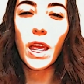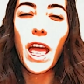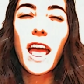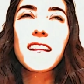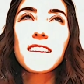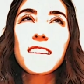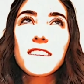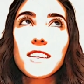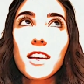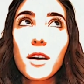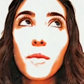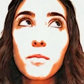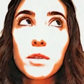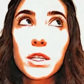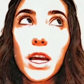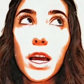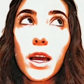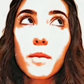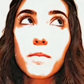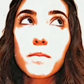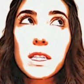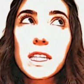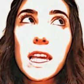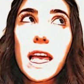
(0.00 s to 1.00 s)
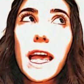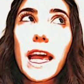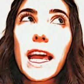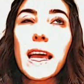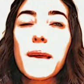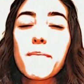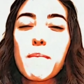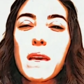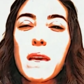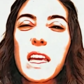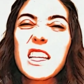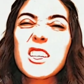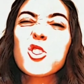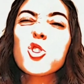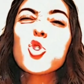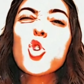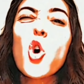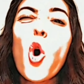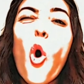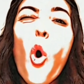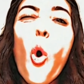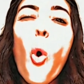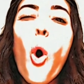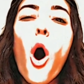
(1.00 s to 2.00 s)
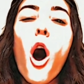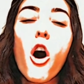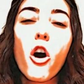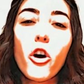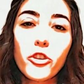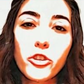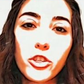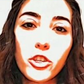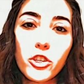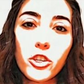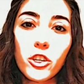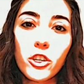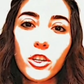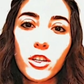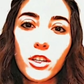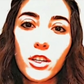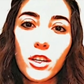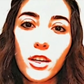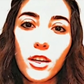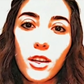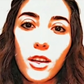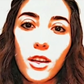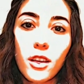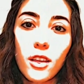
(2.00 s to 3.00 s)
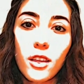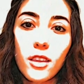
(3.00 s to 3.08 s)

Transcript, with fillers: And sometimes it can be so altered